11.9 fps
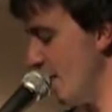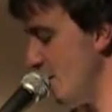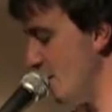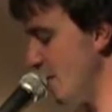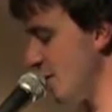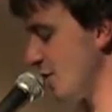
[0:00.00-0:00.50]

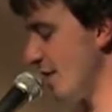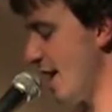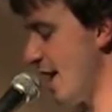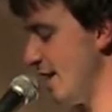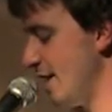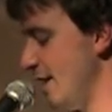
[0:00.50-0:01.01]
You've also
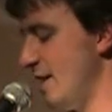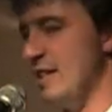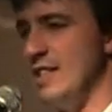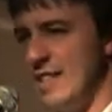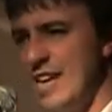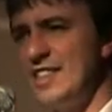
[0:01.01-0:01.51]
got,
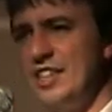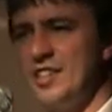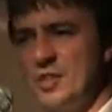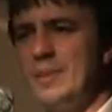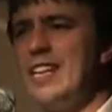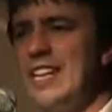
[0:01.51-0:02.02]
the Death Eaters
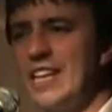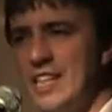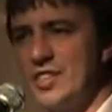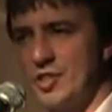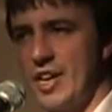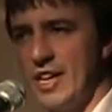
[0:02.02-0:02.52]
at the beginning of
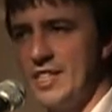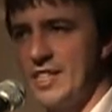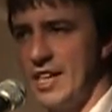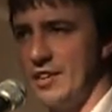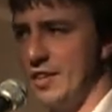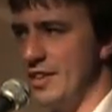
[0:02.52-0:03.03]
this are kind of
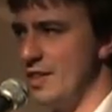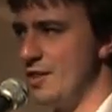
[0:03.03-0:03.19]
scary.